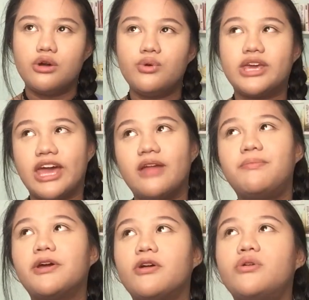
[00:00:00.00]
we
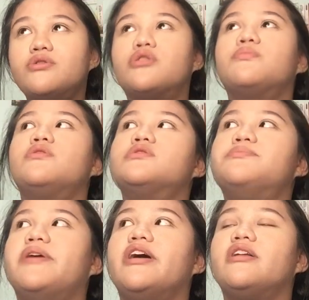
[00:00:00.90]
can pick our own notebooks,
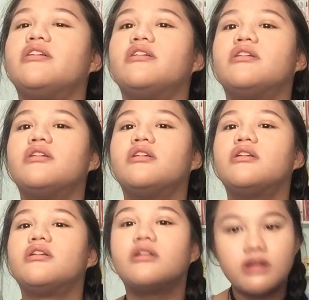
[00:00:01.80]
but
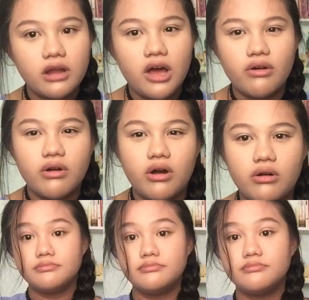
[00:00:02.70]
I don't know.